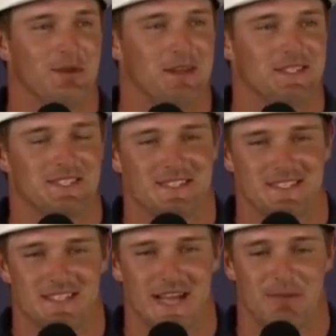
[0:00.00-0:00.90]
I mean,
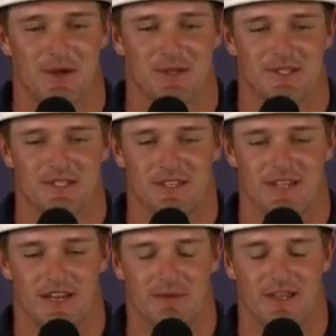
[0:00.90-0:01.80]
it's diabolical, and
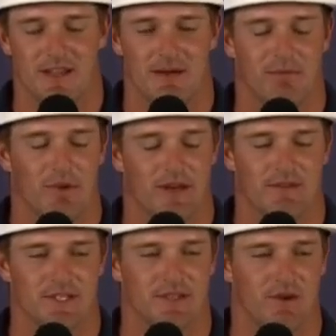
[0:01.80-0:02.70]
you got to be on point
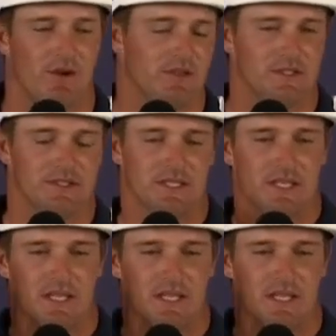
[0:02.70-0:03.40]
every single hole. And